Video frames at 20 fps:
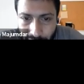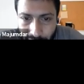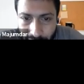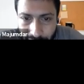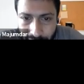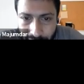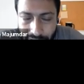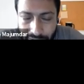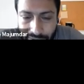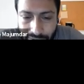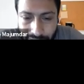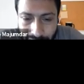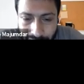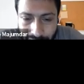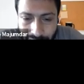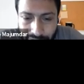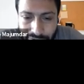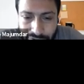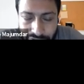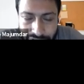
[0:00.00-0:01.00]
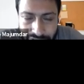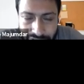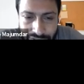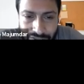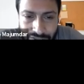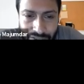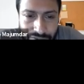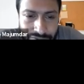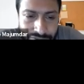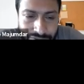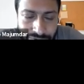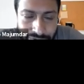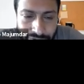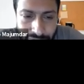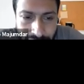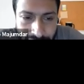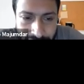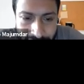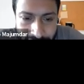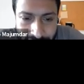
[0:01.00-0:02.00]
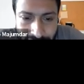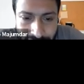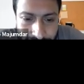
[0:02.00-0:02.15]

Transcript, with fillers: Any uh, question, doubts from this?